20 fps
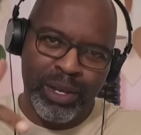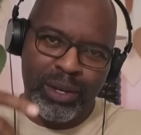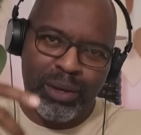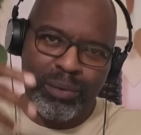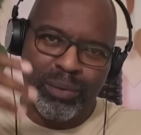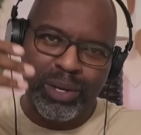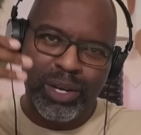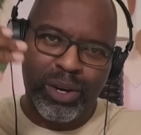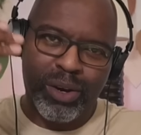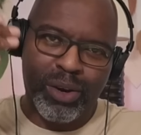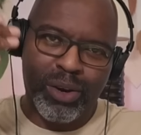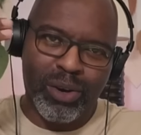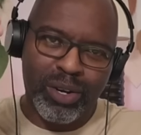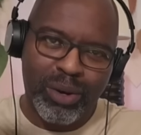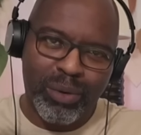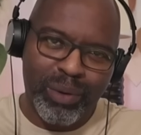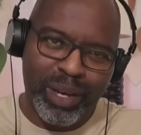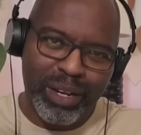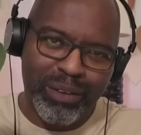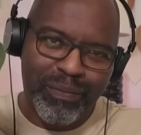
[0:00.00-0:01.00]
We are on
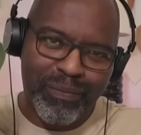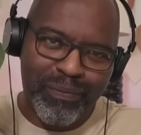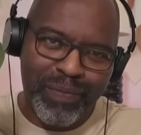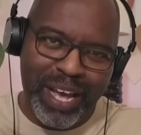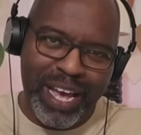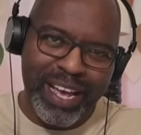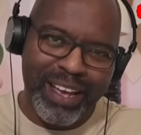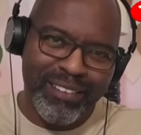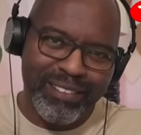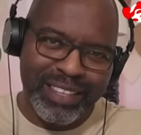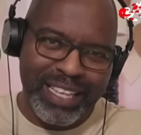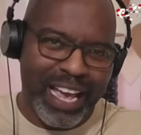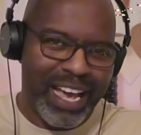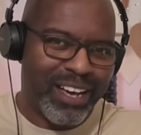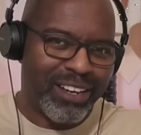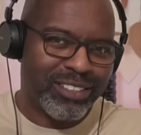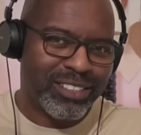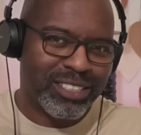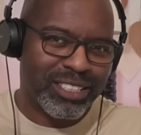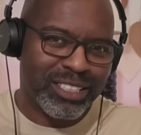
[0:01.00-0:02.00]
our way to
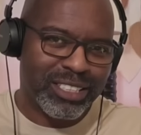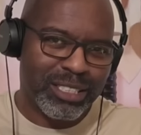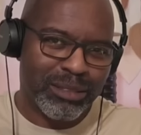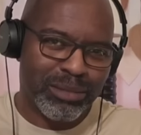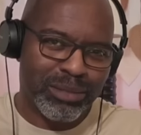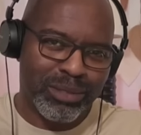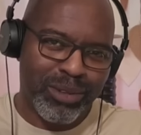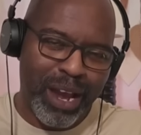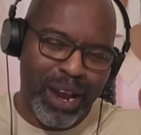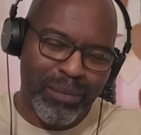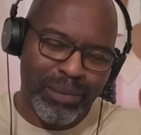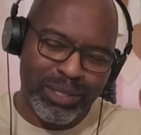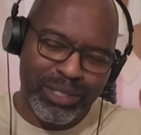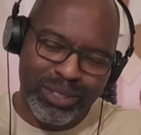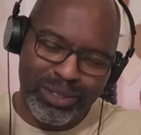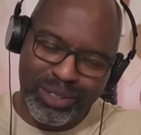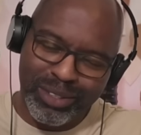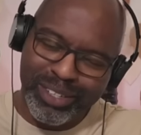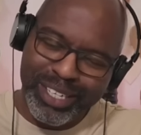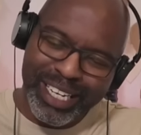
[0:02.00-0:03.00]
5,000 subscribers,
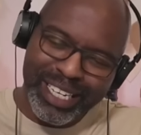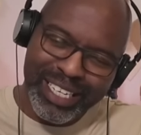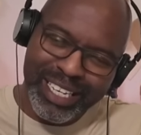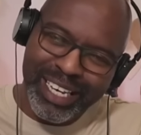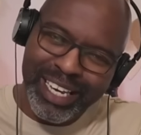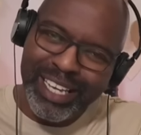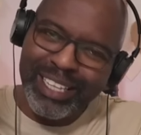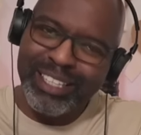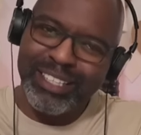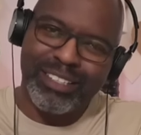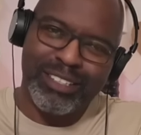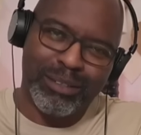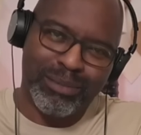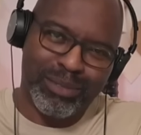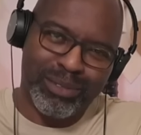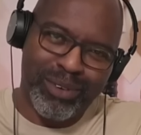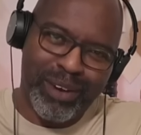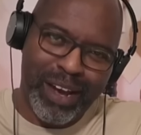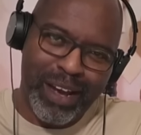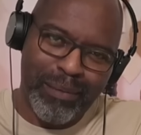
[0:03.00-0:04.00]
so go ahead and hit the
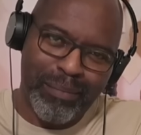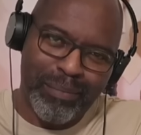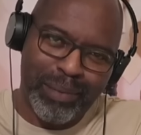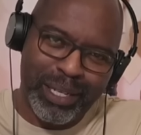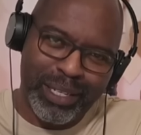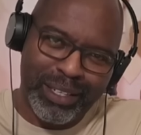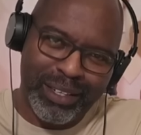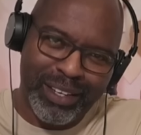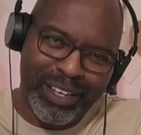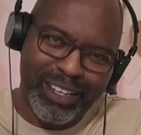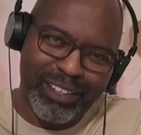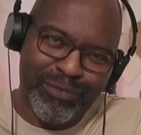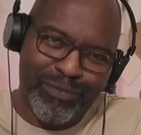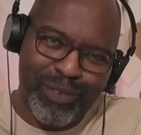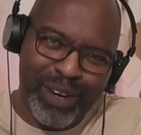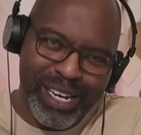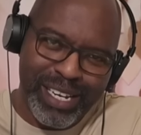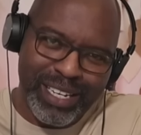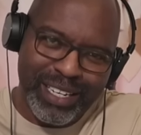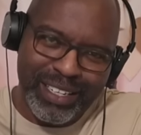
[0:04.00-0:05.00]
subscribe button. It's
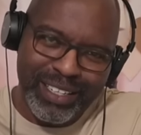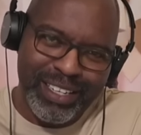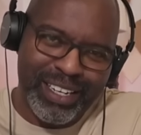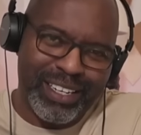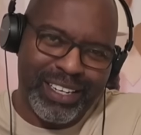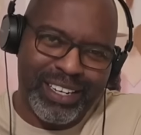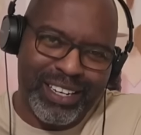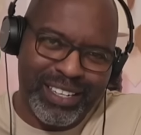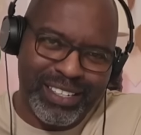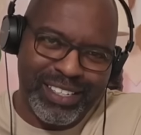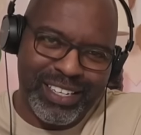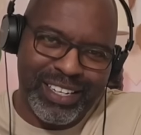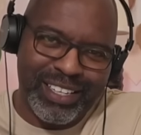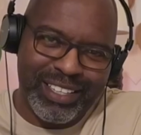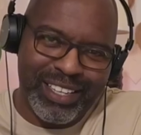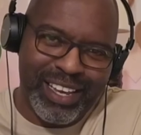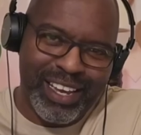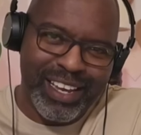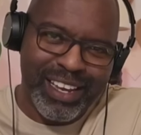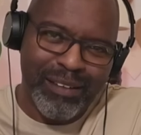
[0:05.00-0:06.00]
free. It doesn't cost you
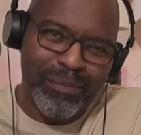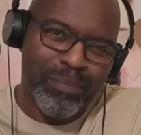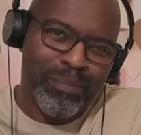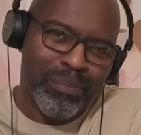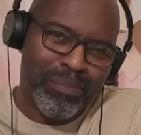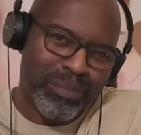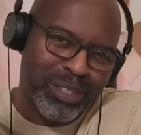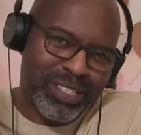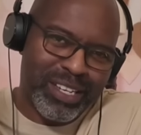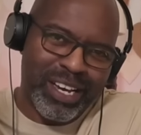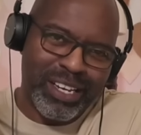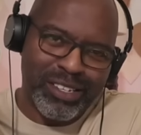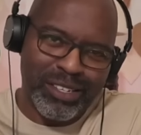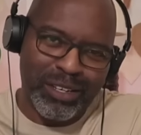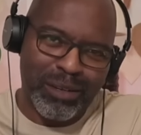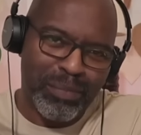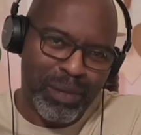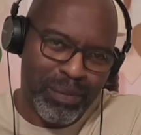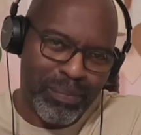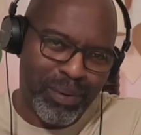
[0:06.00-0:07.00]
anything, and besides, you
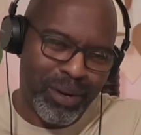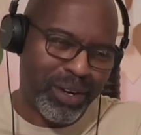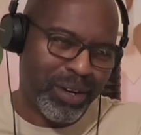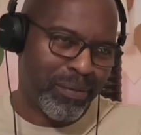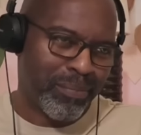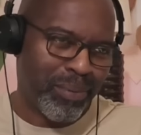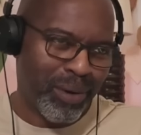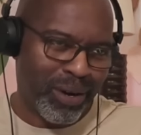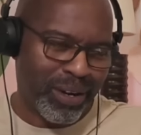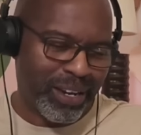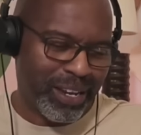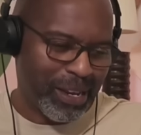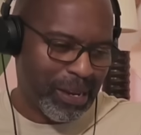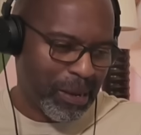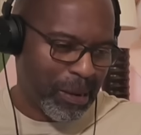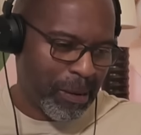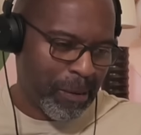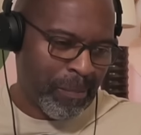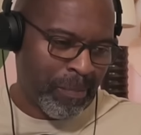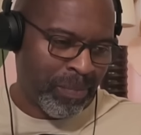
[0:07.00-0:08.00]
can be a part of the party.
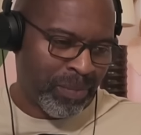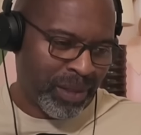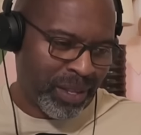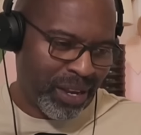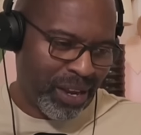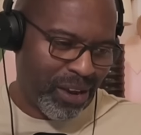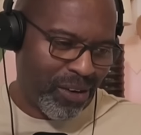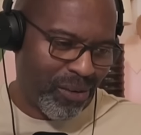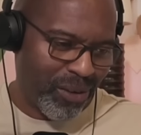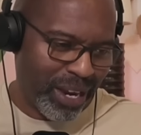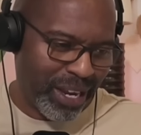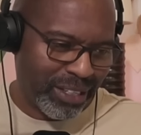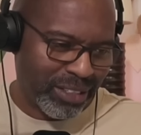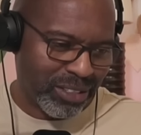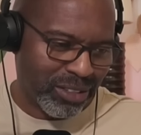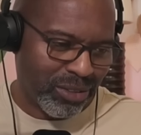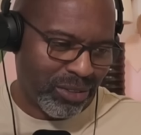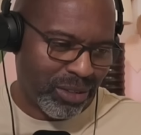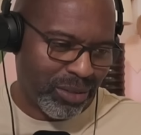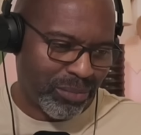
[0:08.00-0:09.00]
All right,
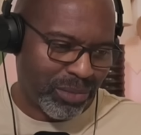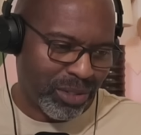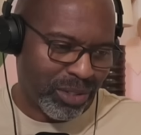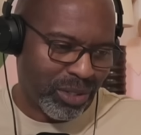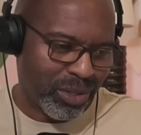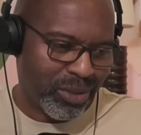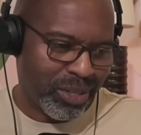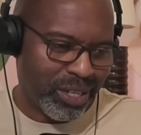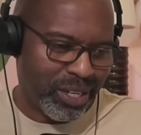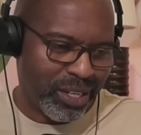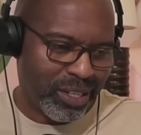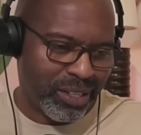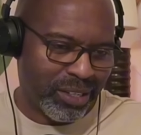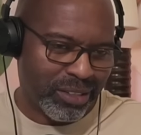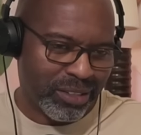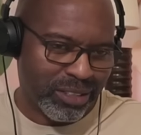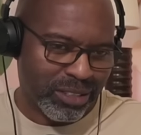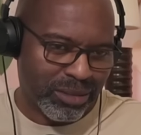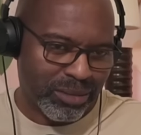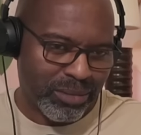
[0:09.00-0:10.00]
so I'm going to go ahead and
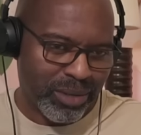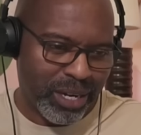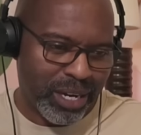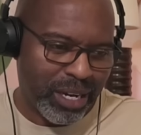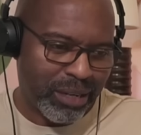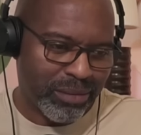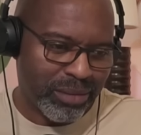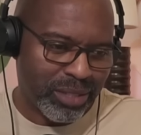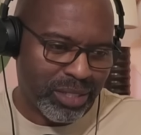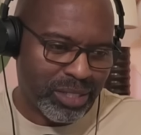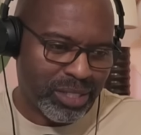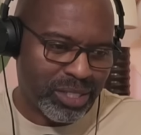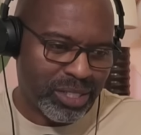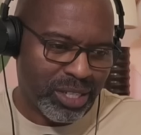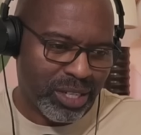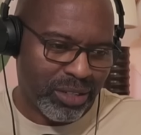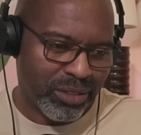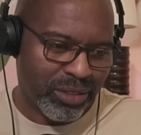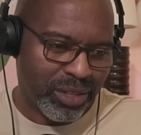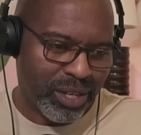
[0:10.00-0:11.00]
subscribe to this
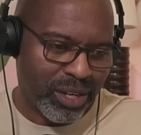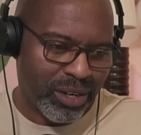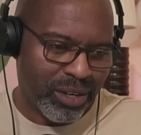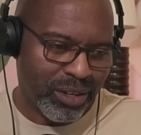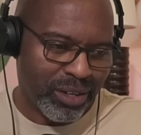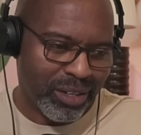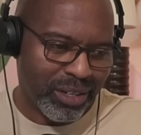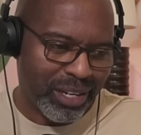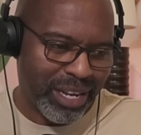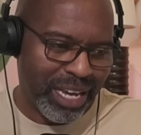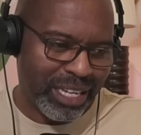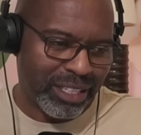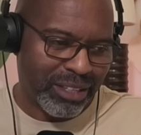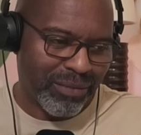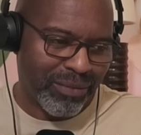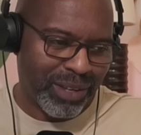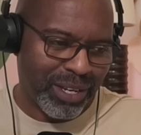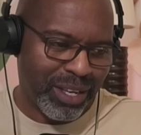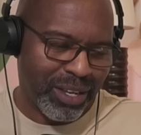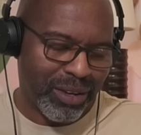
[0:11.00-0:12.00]
channel here, like the
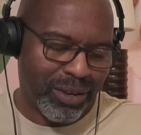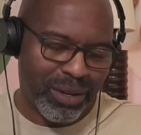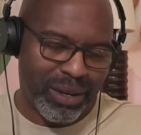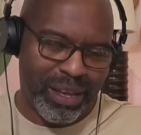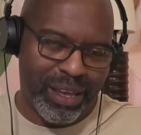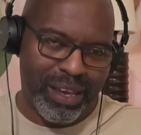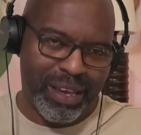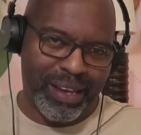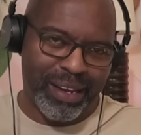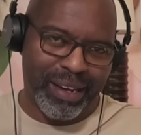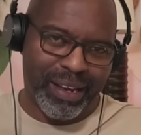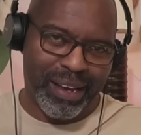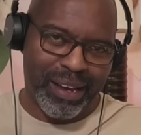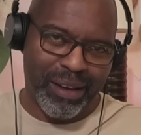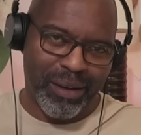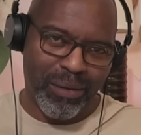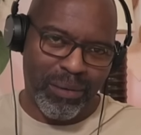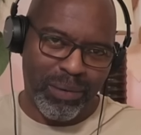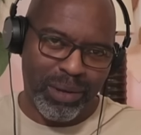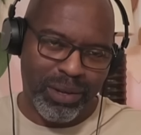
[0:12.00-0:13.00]
video, and
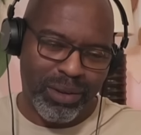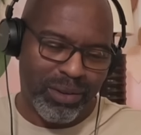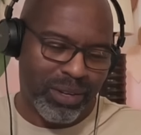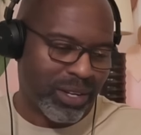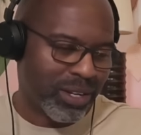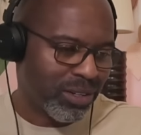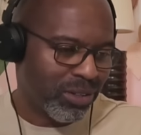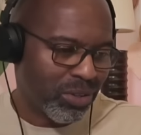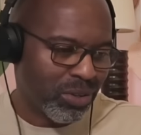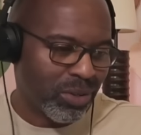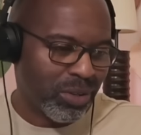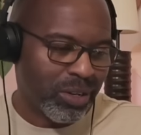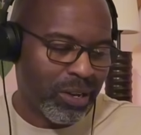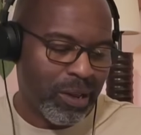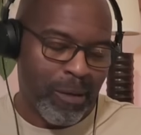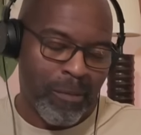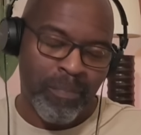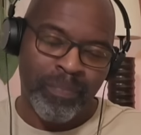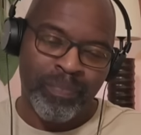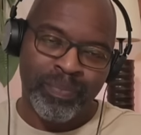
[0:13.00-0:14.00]
I will include
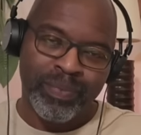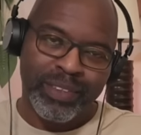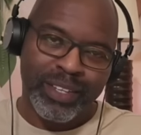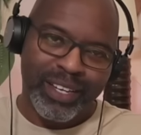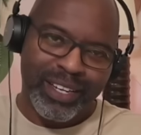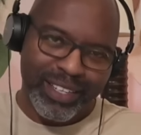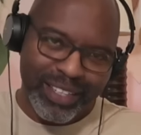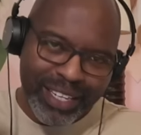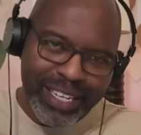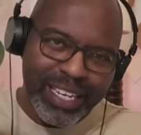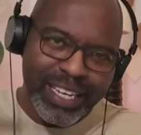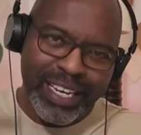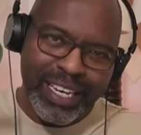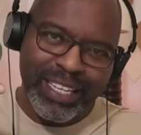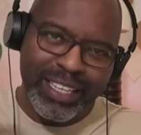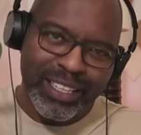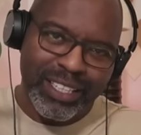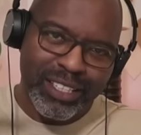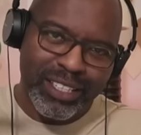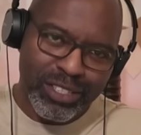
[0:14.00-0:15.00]
a link
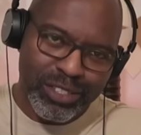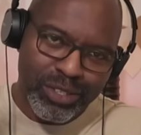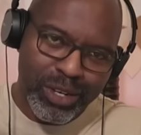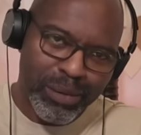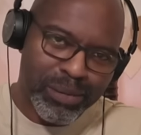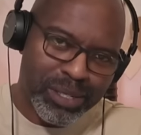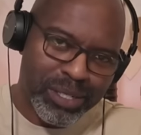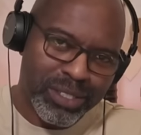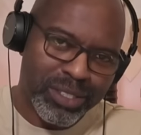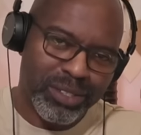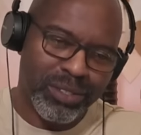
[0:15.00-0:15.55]
in the description so